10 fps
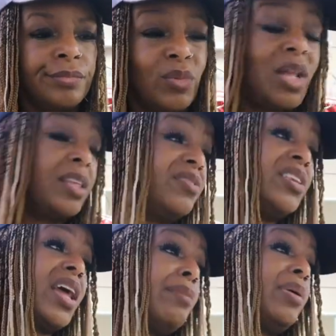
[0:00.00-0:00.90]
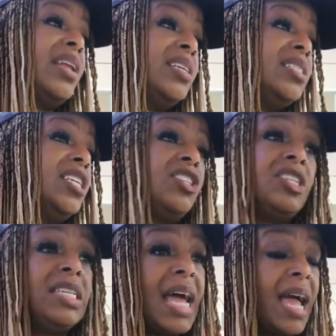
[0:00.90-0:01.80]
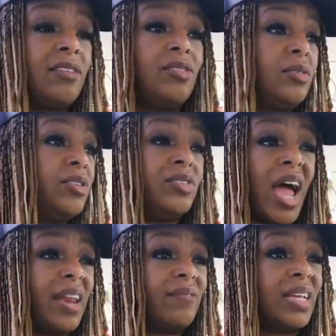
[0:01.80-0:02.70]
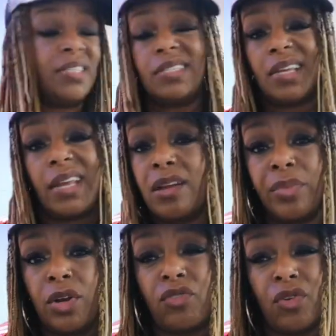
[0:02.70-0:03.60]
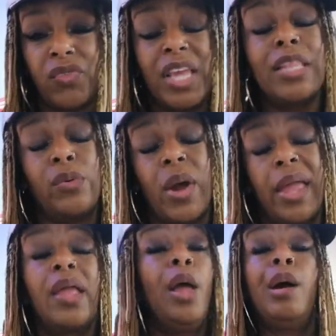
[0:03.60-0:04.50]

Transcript: Well, if you're not paying attention, you're not, you, you're not invested, there ain't going to be no growth anyway.